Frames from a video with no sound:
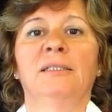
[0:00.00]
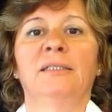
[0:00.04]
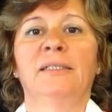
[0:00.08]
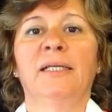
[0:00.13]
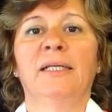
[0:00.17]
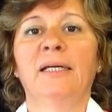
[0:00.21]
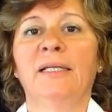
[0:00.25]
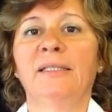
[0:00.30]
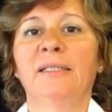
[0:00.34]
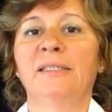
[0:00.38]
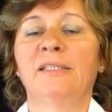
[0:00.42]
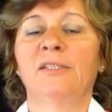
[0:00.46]

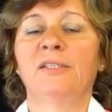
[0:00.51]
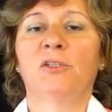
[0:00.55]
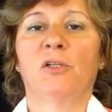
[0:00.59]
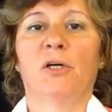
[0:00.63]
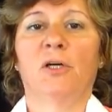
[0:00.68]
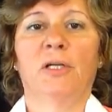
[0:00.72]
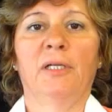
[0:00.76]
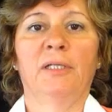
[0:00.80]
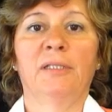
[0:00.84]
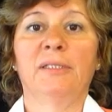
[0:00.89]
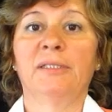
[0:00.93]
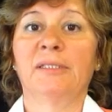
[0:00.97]
Then
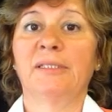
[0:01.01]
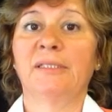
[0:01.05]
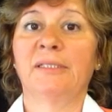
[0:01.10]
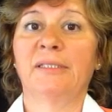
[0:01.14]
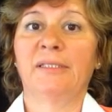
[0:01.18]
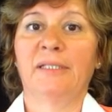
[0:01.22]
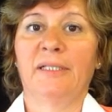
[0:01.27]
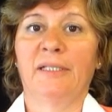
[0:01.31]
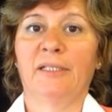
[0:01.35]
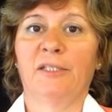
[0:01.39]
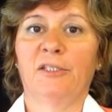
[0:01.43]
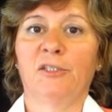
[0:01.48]
started the
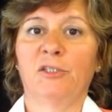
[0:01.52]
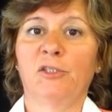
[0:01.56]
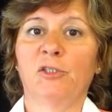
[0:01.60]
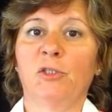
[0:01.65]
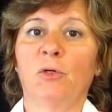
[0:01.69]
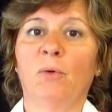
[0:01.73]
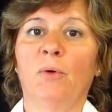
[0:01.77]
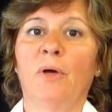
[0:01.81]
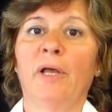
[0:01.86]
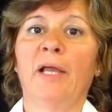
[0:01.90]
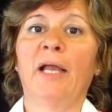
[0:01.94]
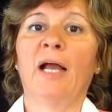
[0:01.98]
stairs
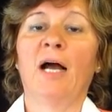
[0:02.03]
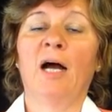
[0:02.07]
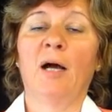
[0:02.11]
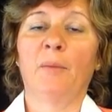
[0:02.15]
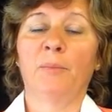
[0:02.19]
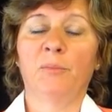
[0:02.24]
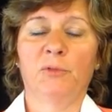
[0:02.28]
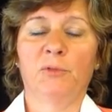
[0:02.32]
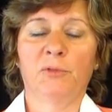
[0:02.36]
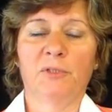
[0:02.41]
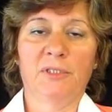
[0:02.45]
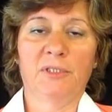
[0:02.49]
going
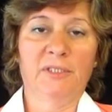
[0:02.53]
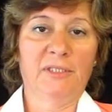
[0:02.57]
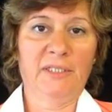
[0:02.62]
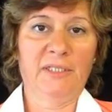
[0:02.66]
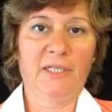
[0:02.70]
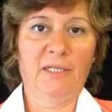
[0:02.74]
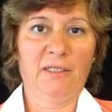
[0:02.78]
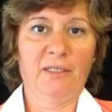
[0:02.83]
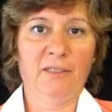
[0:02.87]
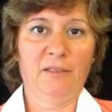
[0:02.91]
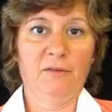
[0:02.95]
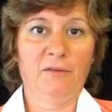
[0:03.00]
up to the
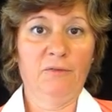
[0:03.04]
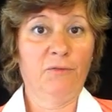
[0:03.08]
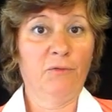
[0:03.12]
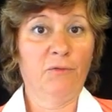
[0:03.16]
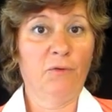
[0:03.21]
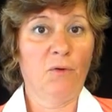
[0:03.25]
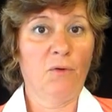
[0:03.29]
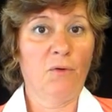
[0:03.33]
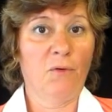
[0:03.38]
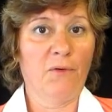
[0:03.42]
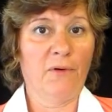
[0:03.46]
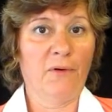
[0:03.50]
second
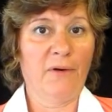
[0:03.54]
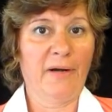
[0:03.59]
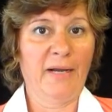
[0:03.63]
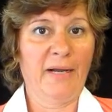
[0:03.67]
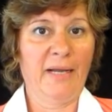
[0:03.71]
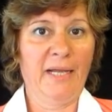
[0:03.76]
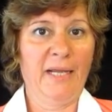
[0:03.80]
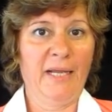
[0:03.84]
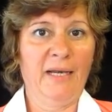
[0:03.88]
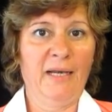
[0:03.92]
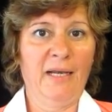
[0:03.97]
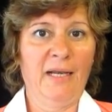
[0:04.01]
floor
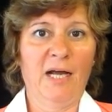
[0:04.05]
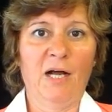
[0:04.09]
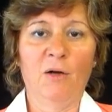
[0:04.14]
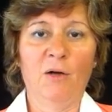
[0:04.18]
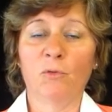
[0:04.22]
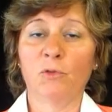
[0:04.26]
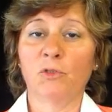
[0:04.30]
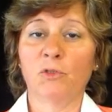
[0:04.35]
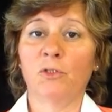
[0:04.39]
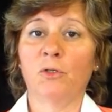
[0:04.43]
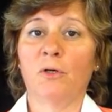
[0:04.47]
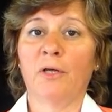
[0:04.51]
and I
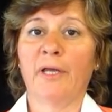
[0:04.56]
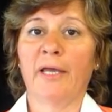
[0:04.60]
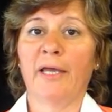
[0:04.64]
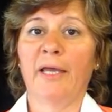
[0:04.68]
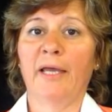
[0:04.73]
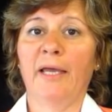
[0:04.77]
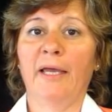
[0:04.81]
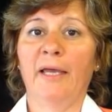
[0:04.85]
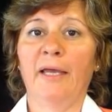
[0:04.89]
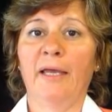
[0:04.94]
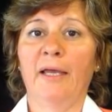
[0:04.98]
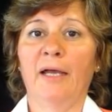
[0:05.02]
was
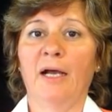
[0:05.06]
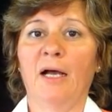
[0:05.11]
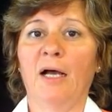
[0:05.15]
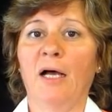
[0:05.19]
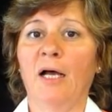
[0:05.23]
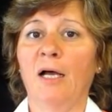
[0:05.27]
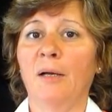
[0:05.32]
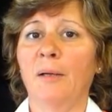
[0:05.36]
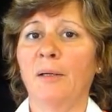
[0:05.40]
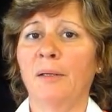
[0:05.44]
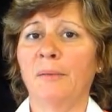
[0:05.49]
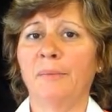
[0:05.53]
okay
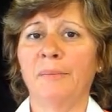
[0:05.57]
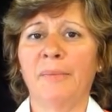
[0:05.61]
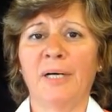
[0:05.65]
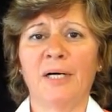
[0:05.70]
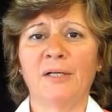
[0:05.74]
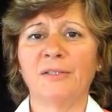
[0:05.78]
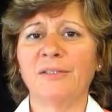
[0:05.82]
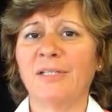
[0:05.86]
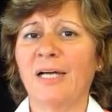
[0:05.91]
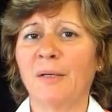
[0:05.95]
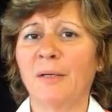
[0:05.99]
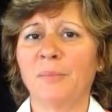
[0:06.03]

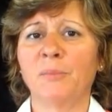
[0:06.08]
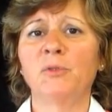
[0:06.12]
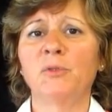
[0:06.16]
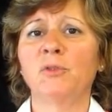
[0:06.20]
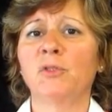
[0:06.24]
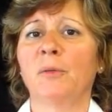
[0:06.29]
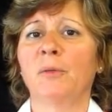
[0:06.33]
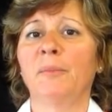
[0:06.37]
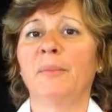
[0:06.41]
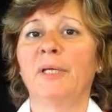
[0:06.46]
about up to the